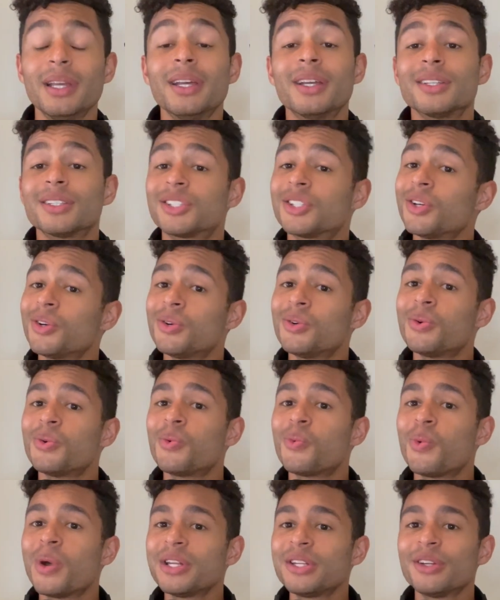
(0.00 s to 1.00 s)
So
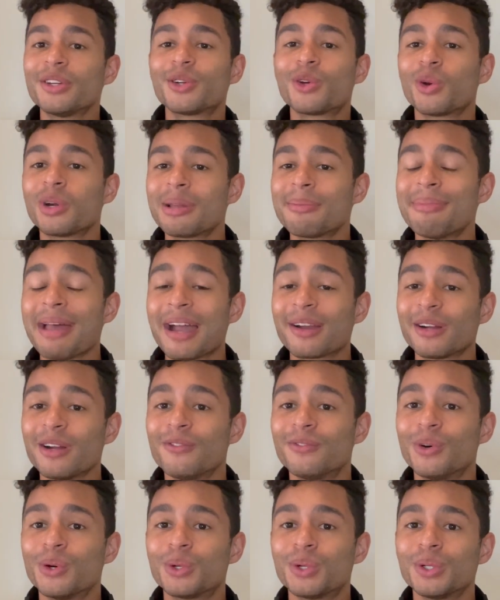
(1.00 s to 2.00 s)
when you're recording background
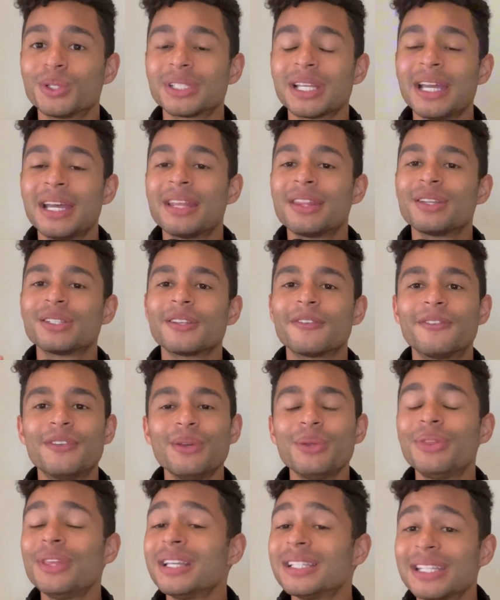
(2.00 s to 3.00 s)
vocals, there's a few
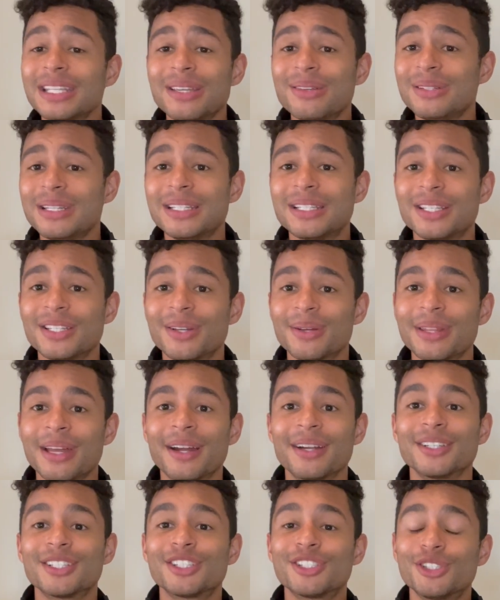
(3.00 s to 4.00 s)
things that you need to know that
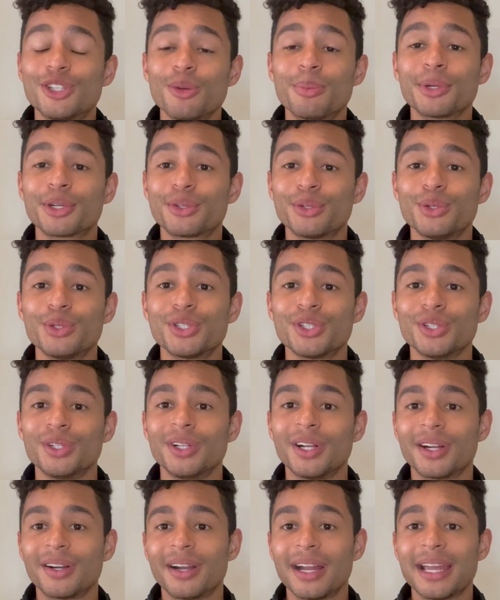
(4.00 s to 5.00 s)
are super crucial,
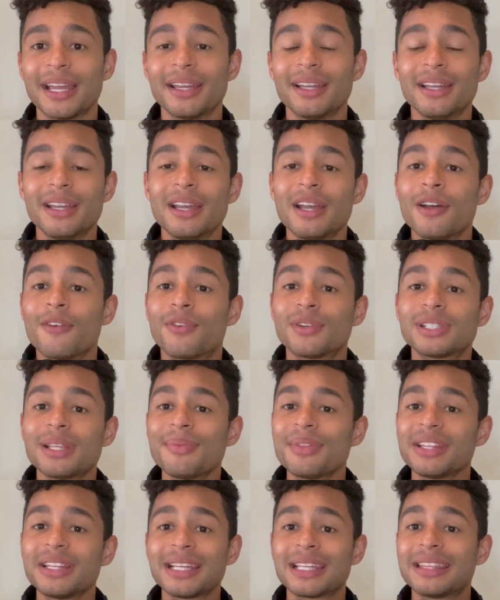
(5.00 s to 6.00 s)
all right? For
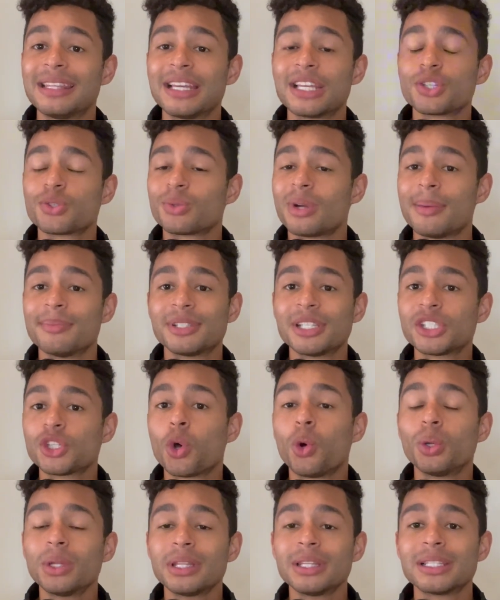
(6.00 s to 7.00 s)
something like this, where I'm just
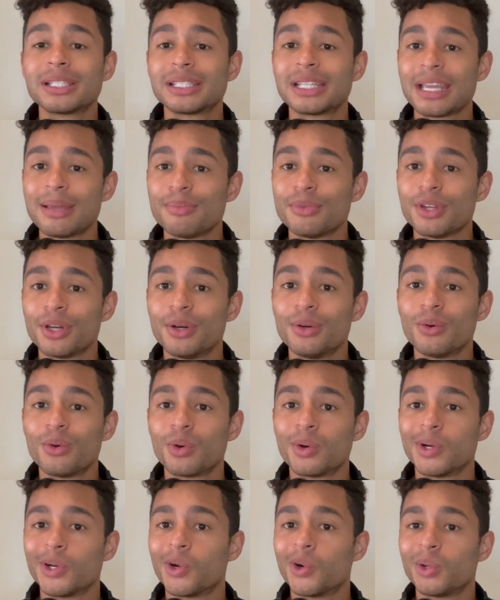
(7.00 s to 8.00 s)
holding the same note
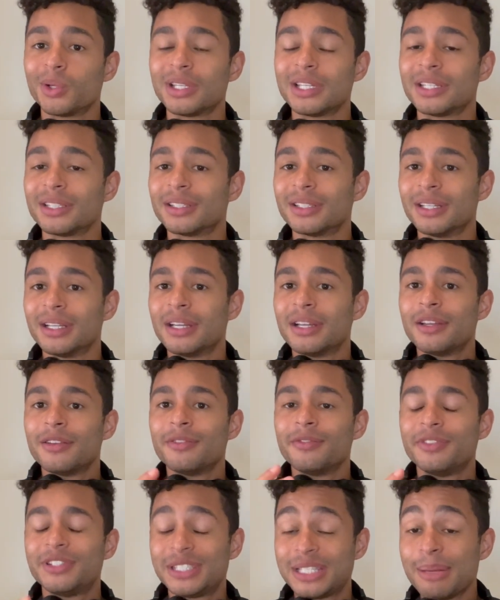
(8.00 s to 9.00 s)
or holding
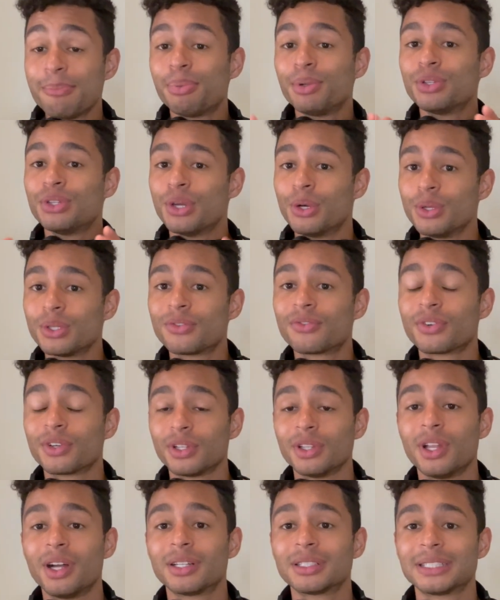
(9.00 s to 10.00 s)
simple notes for a
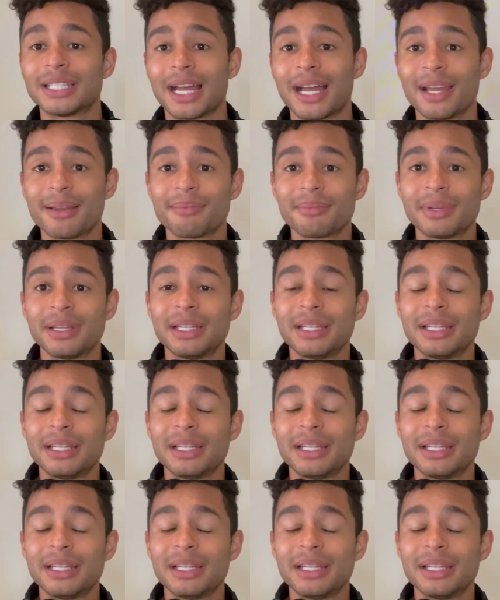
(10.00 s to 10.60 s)
long time,